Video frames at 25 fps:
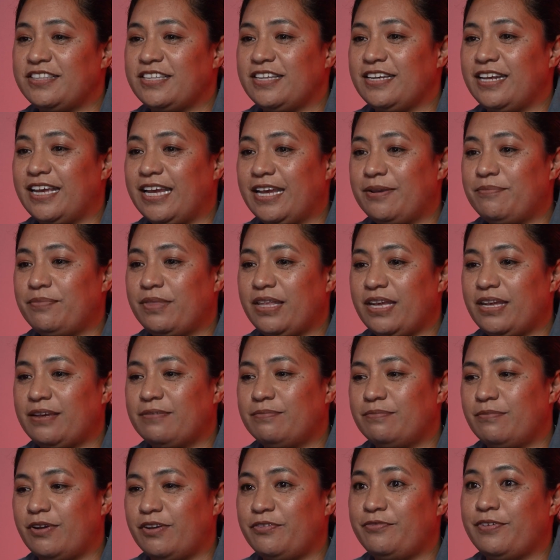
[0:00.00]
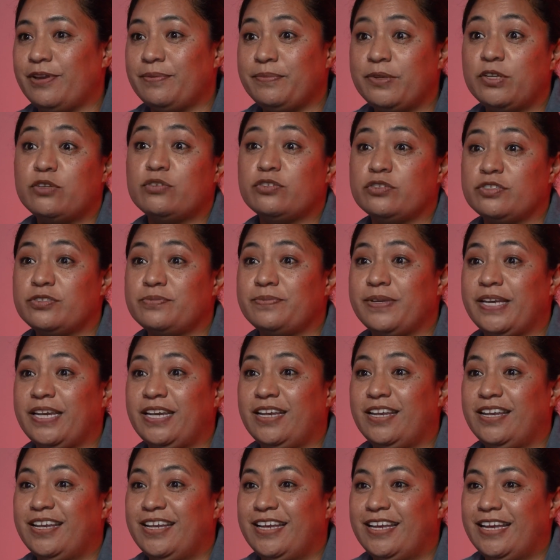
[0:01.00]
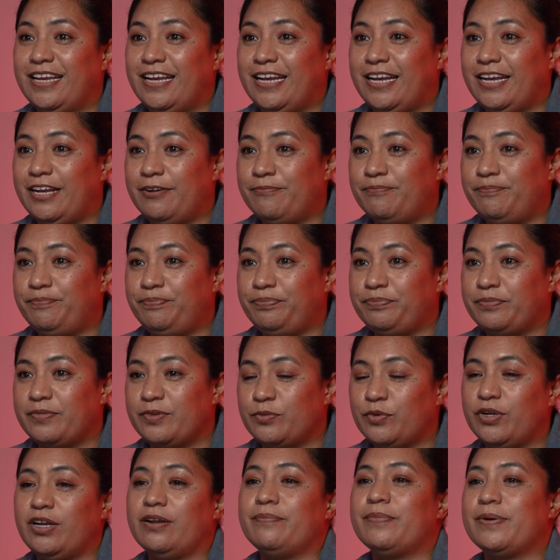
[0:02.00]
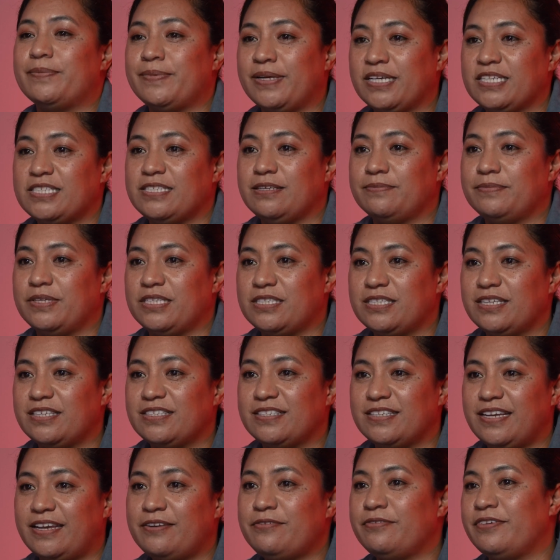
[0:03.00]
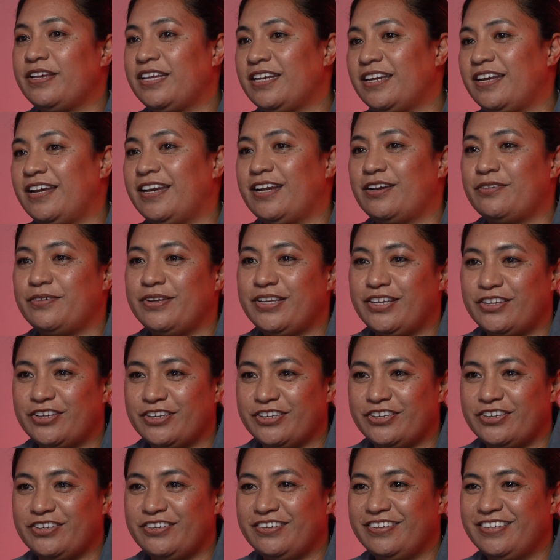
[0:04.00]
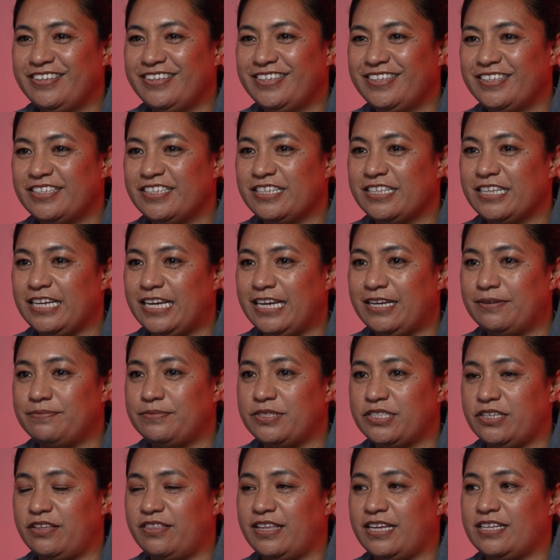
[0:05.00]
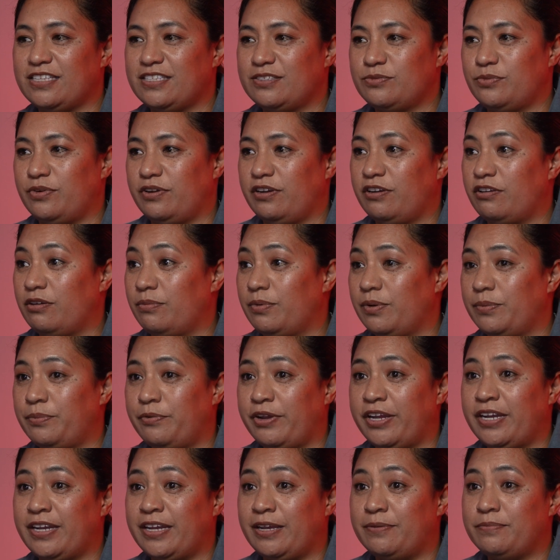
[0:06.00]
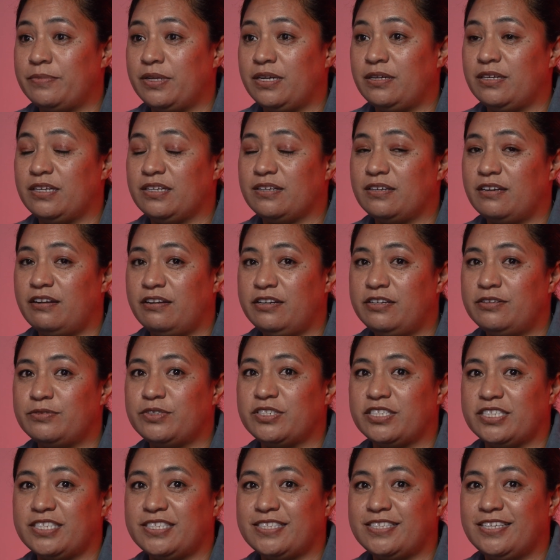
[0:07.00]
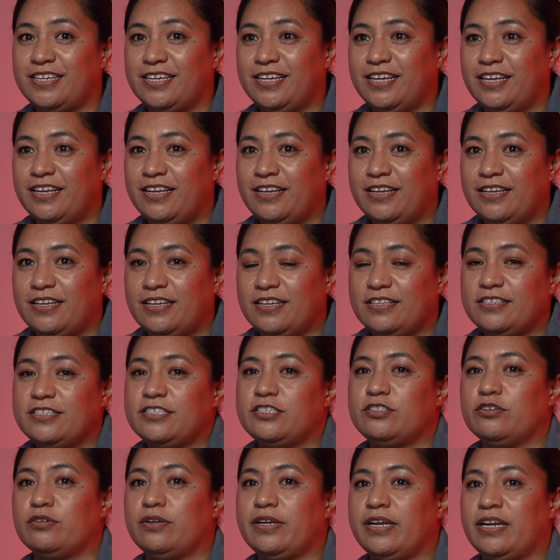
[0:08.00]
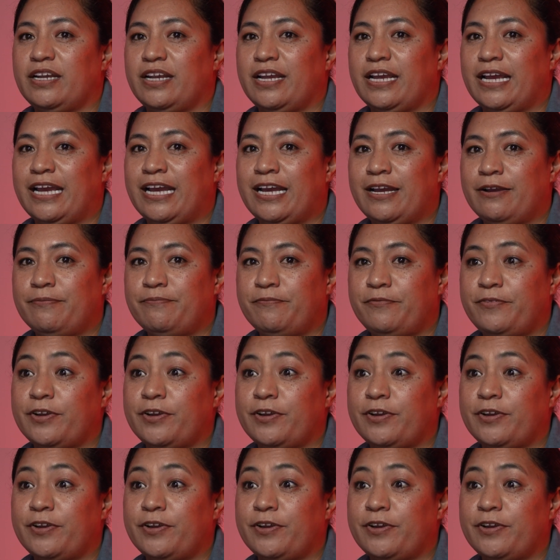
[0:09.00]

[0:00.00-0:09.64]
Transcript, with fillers: the name that my family calls me um, when I'm amongst them. It's, says, hey Fina, how are you? Um, so that's where I got my brand name, and it kind of just instilled a um,